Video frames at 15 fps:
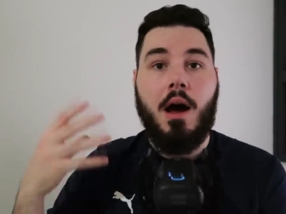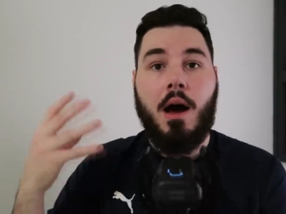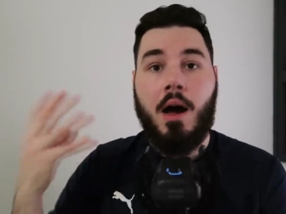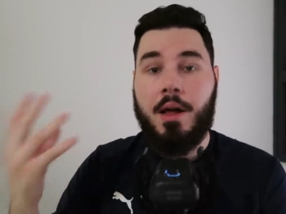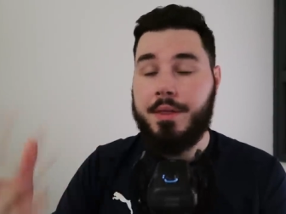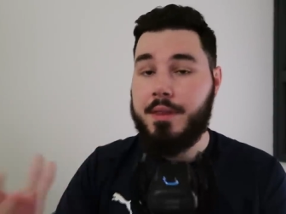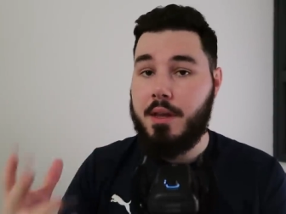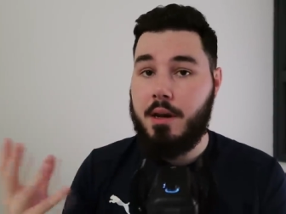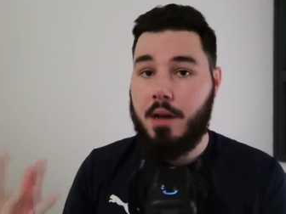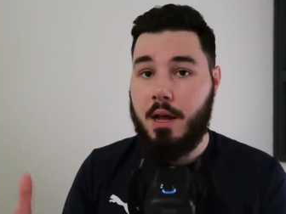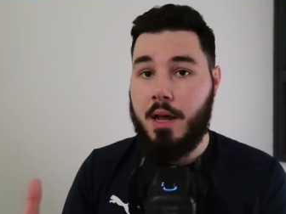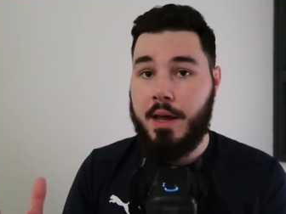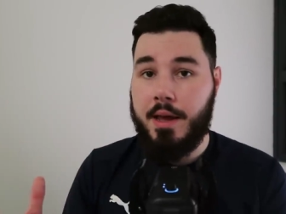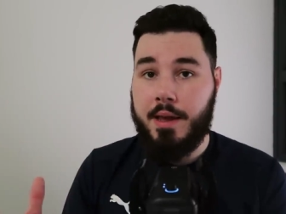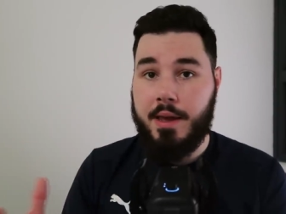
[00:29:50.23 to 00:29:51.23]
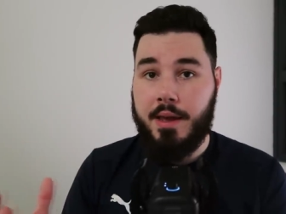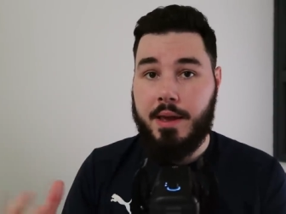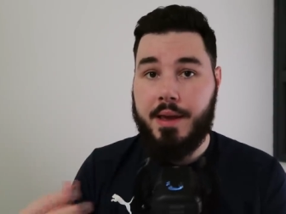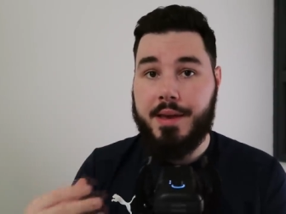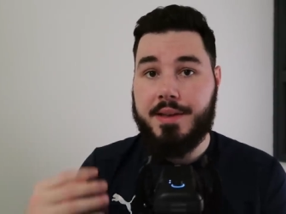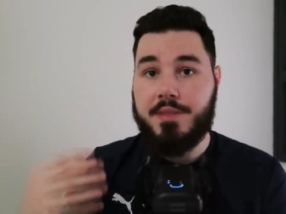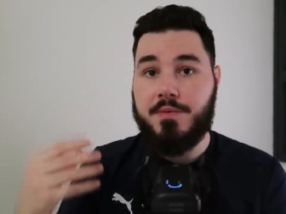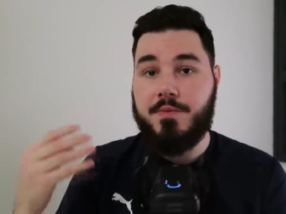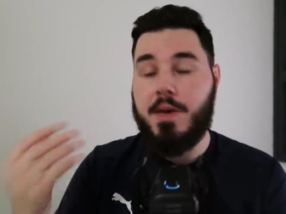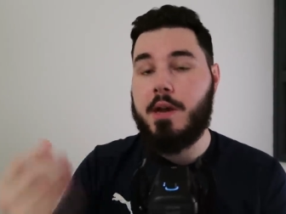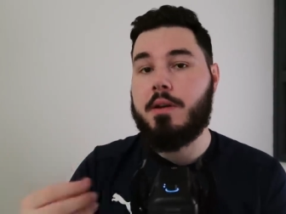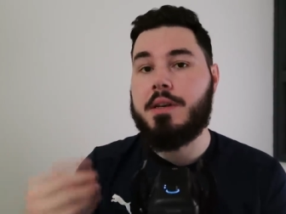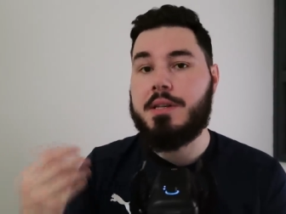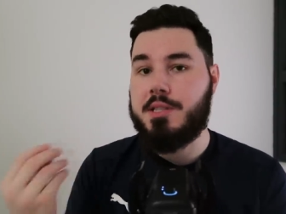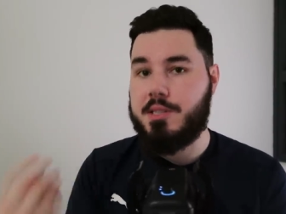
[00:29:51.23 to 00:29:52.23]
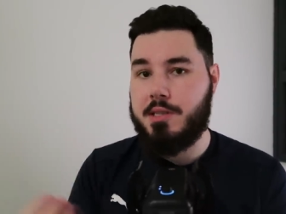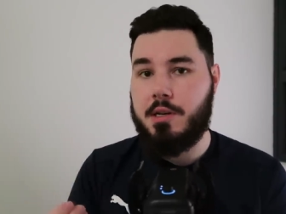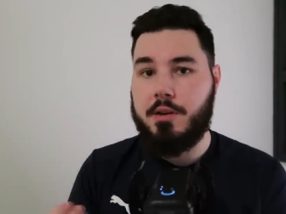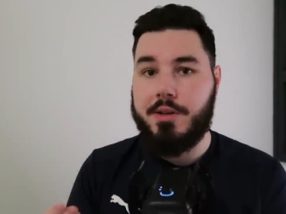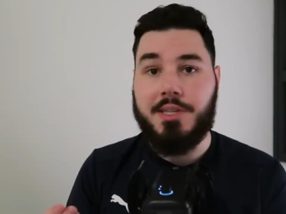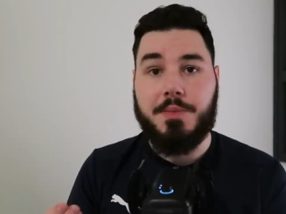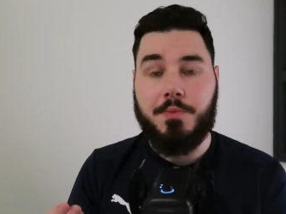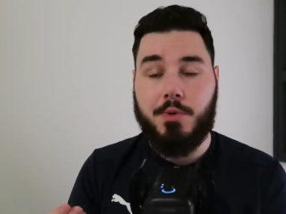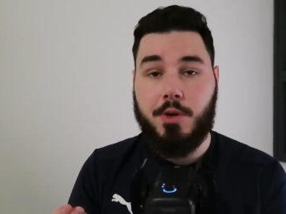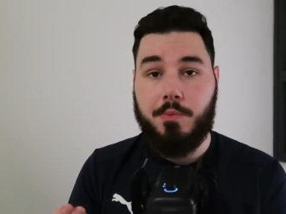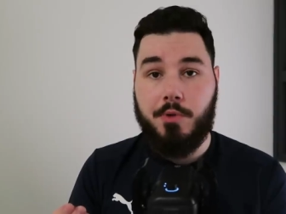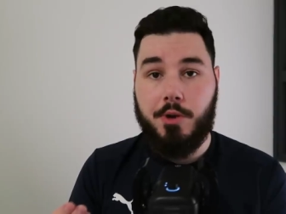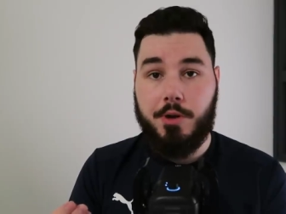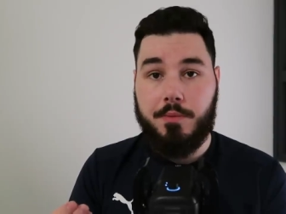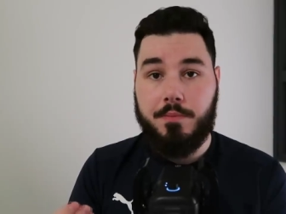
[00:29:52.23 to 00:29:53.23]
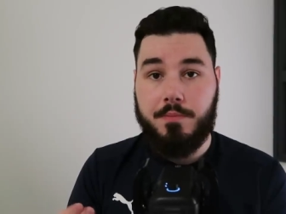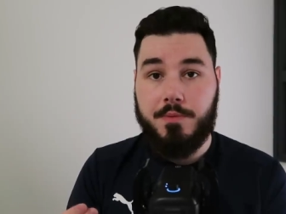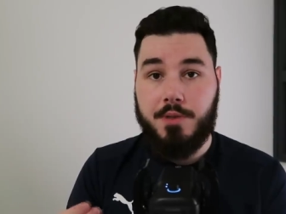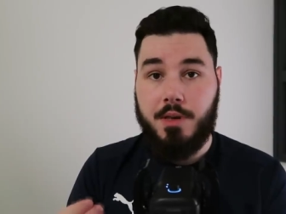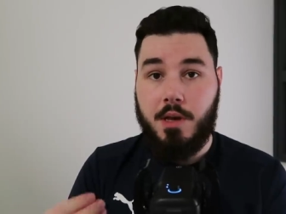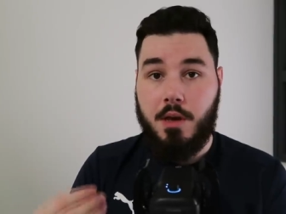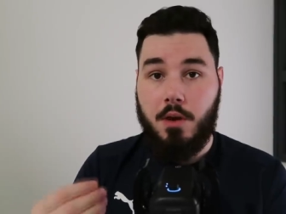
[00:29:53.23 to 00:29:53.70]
underlying it is very serious problems